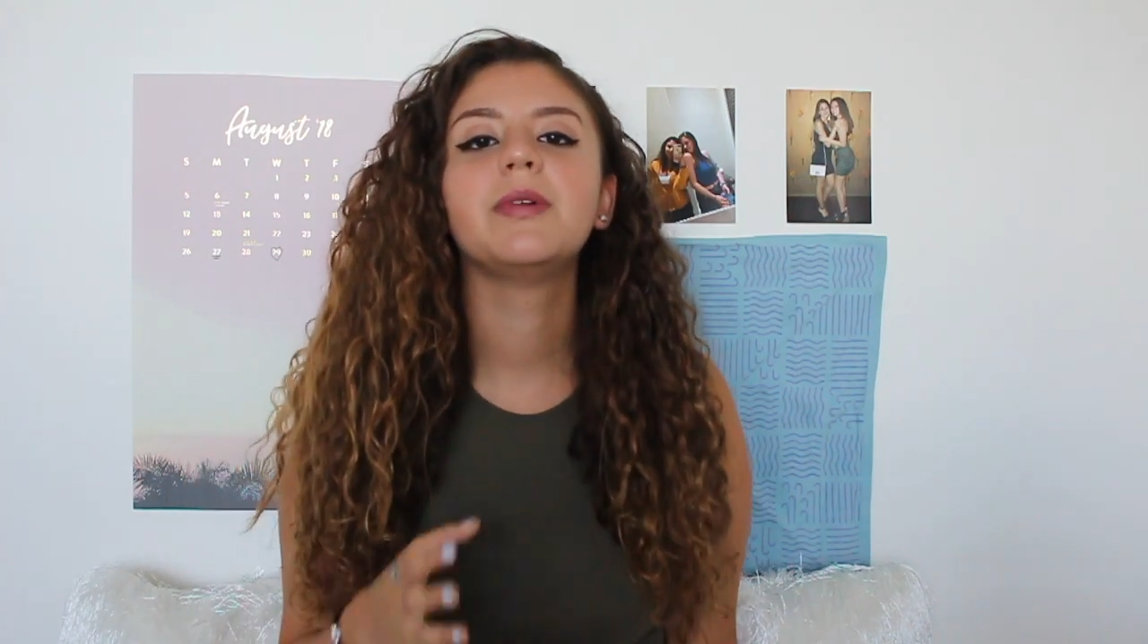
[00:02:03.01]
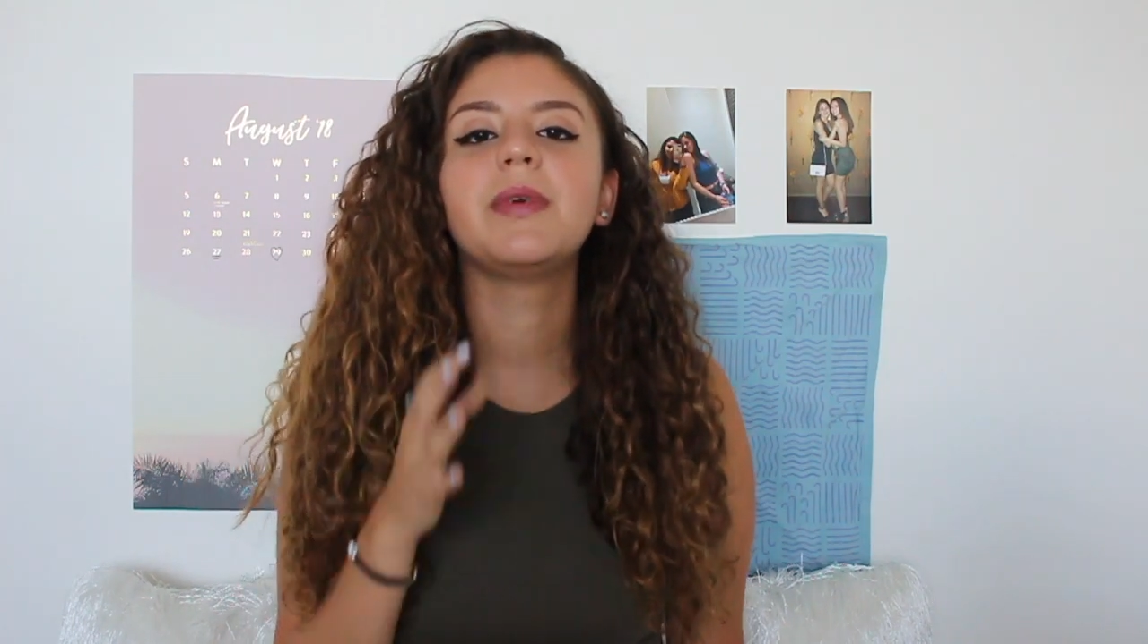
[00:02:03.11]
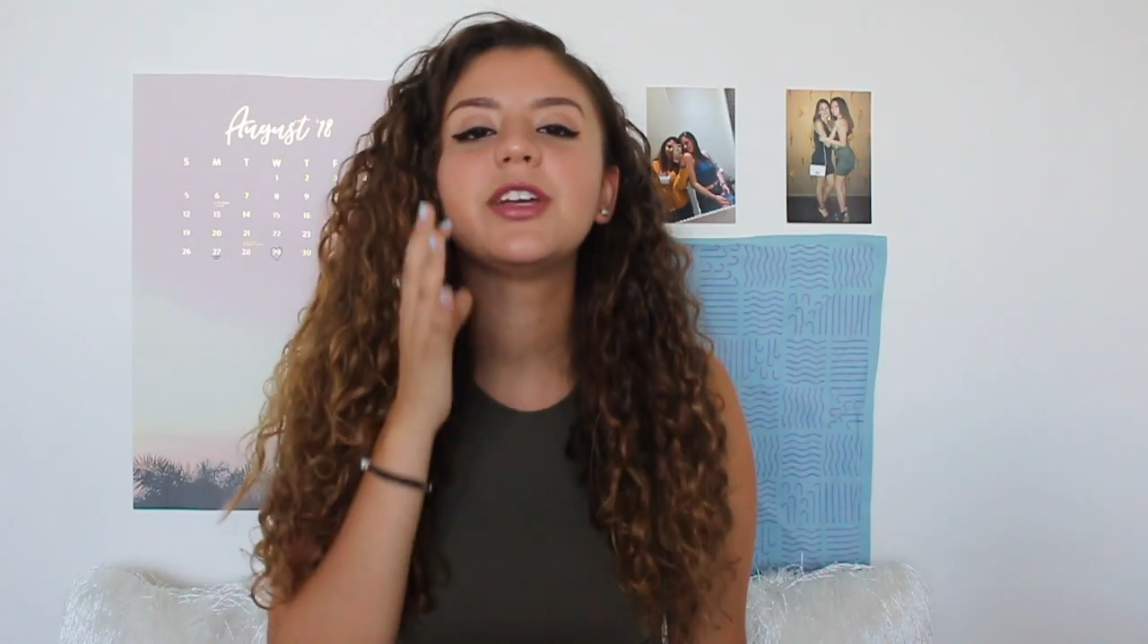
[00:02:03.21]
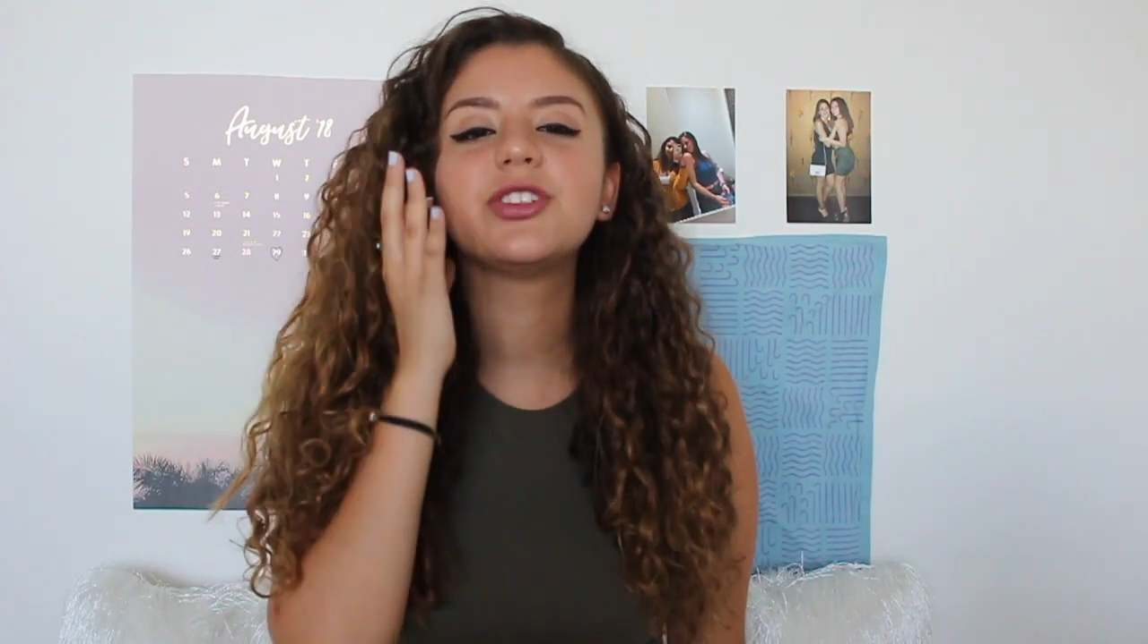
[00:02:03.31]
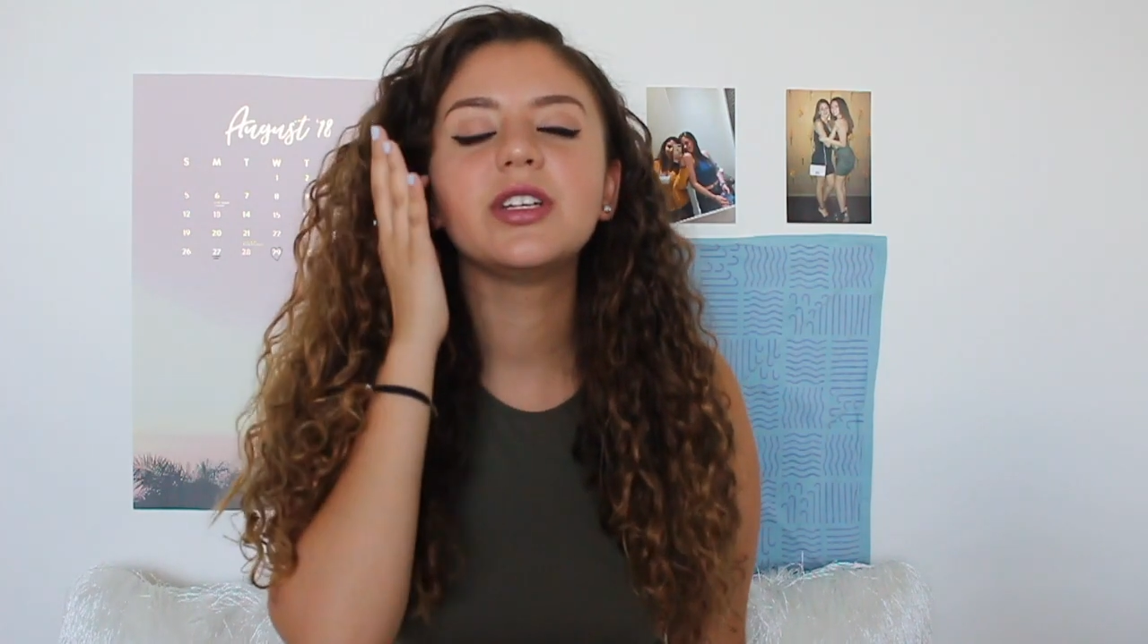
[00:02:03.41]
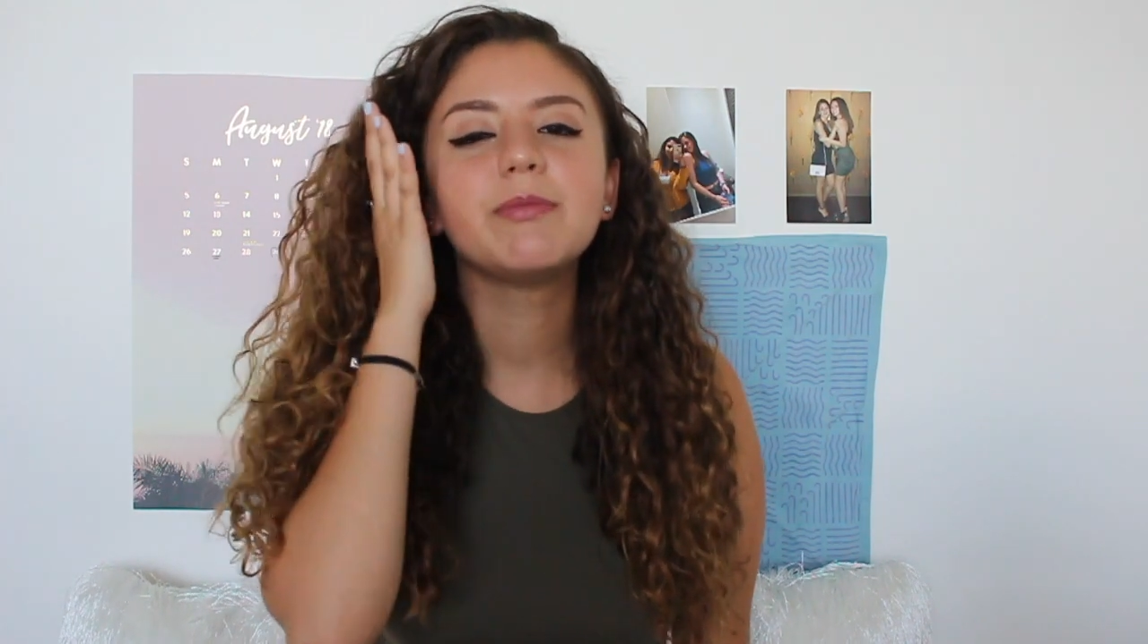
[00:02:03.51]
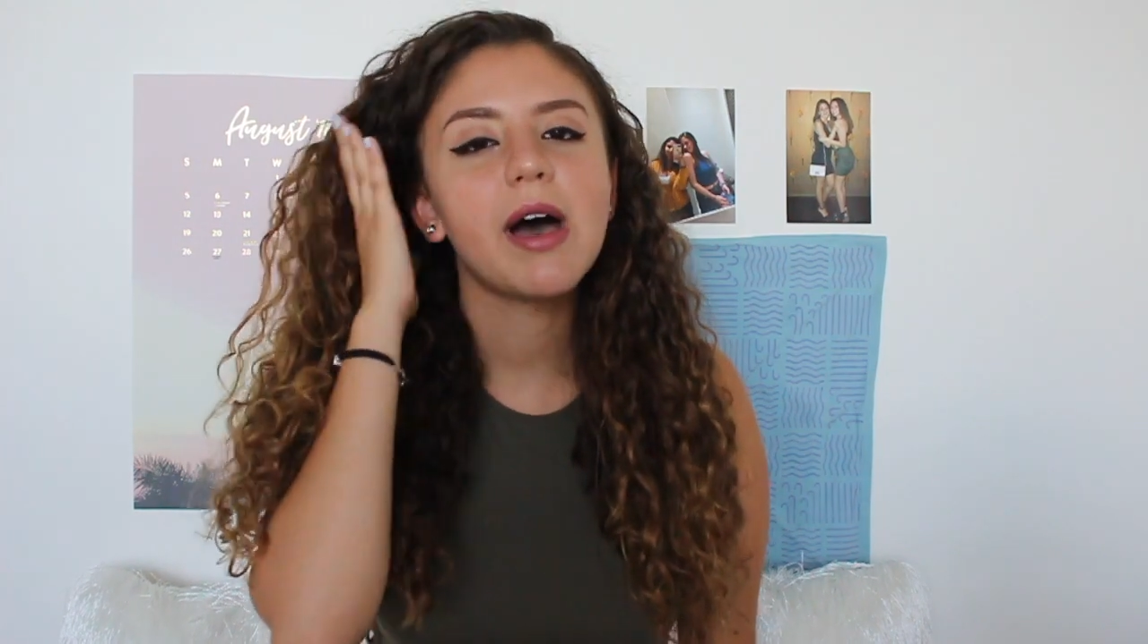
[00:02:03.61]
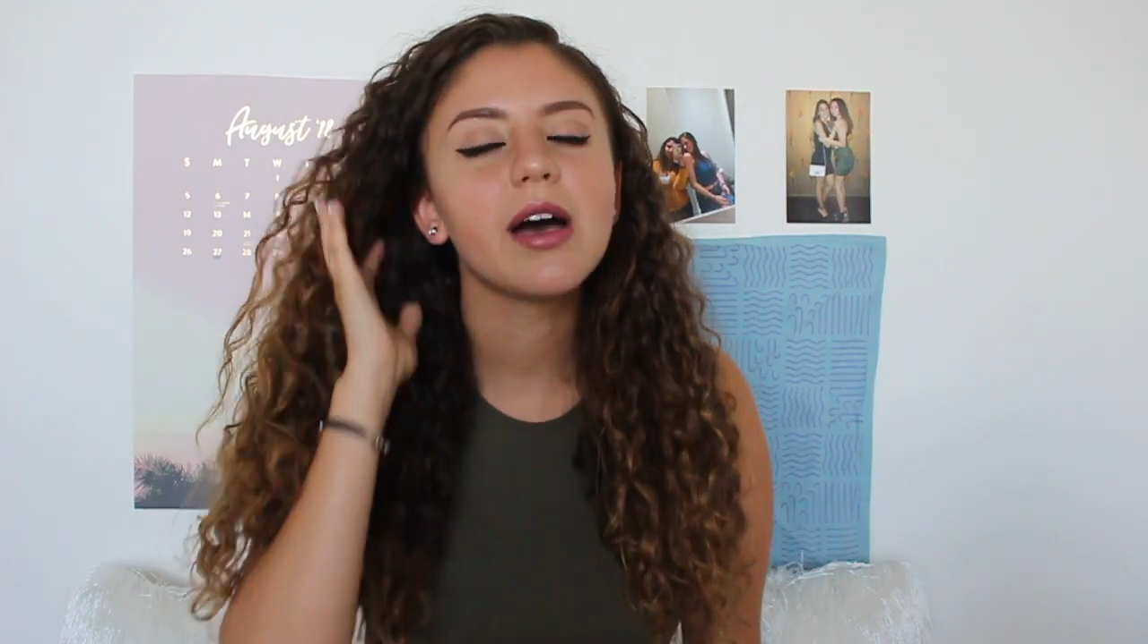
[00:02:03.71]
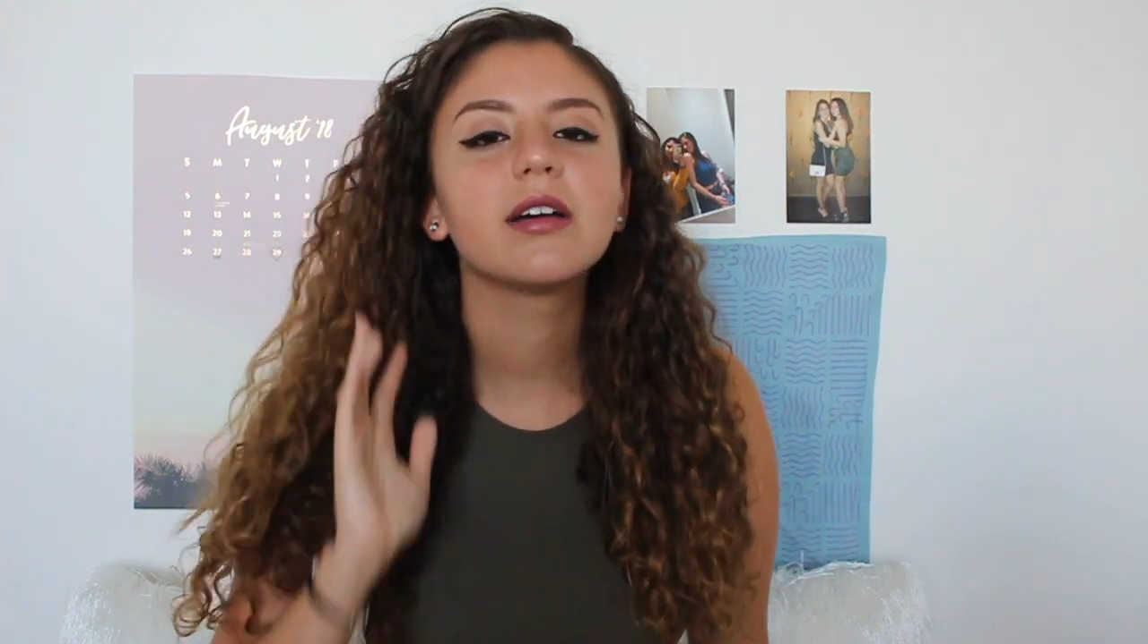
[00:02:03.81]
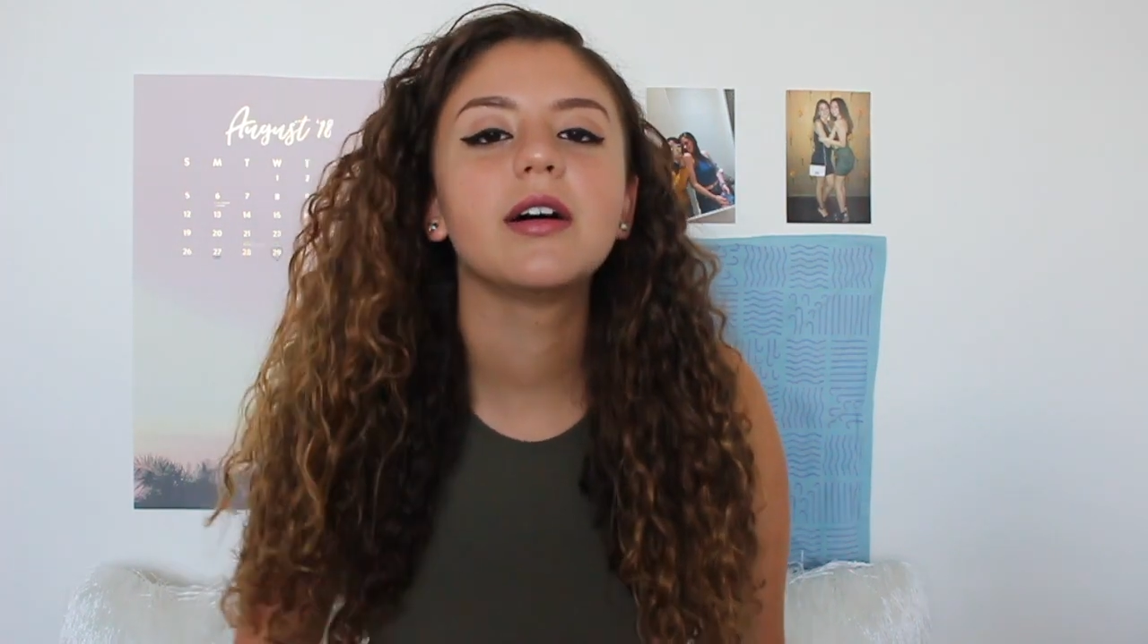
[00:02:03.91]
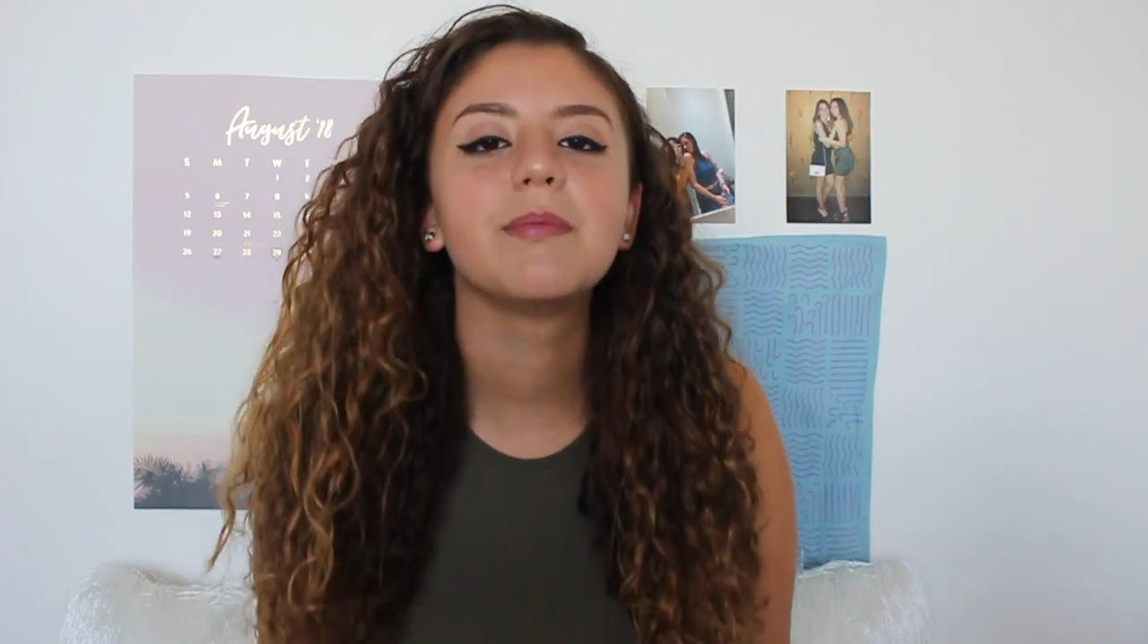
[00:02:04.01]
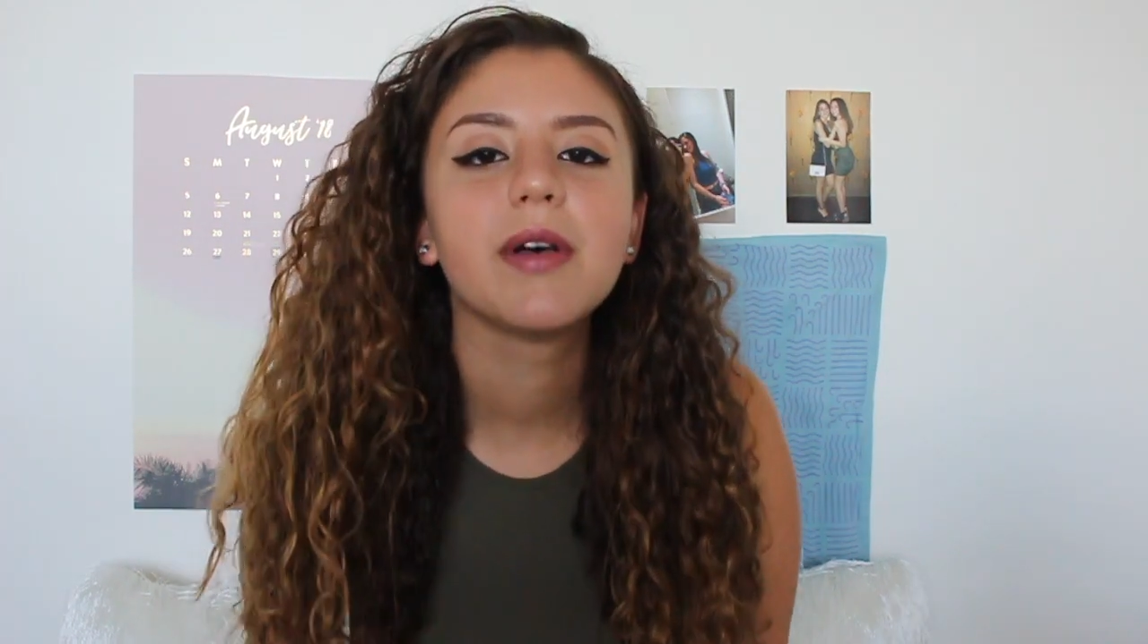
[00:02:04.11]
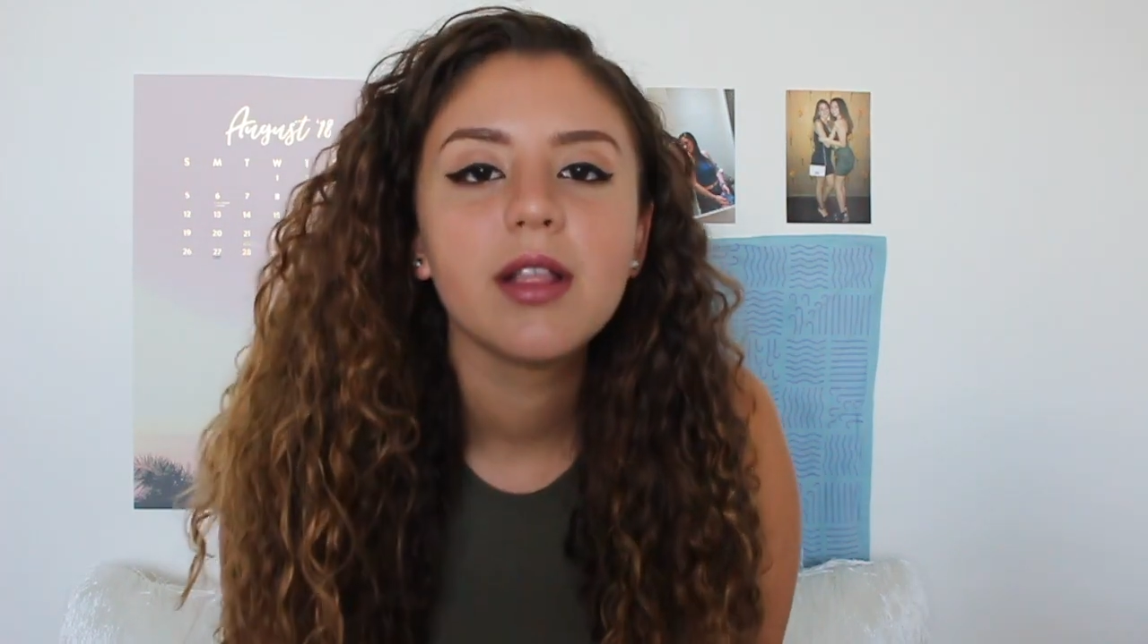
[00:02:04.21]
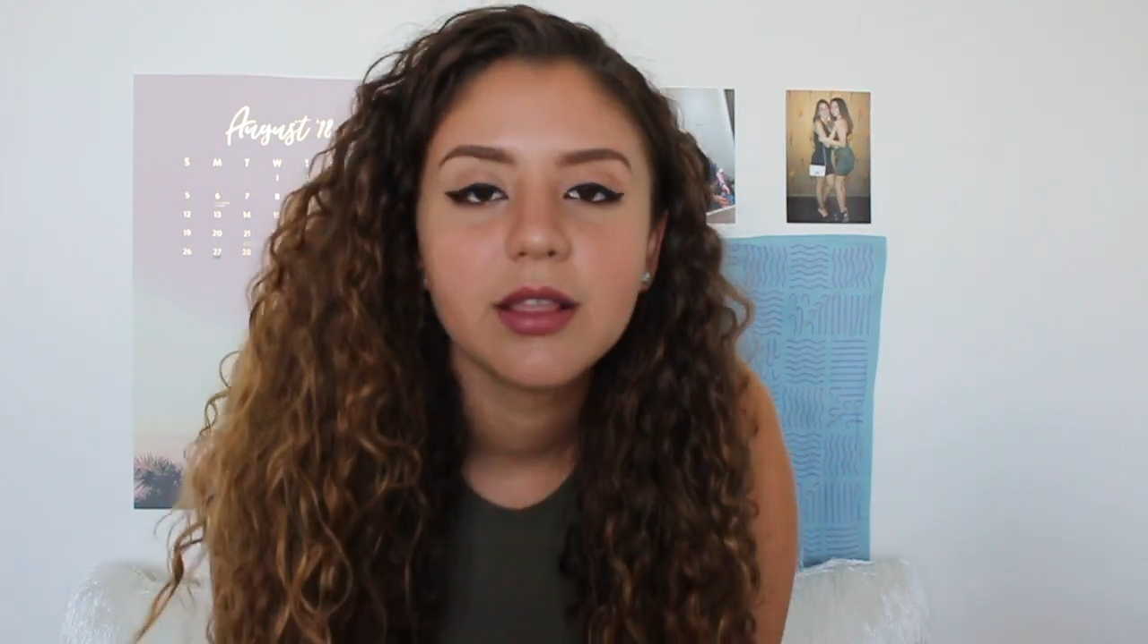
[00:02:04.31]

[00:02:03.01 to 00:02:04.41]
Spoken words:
but make sure you pack up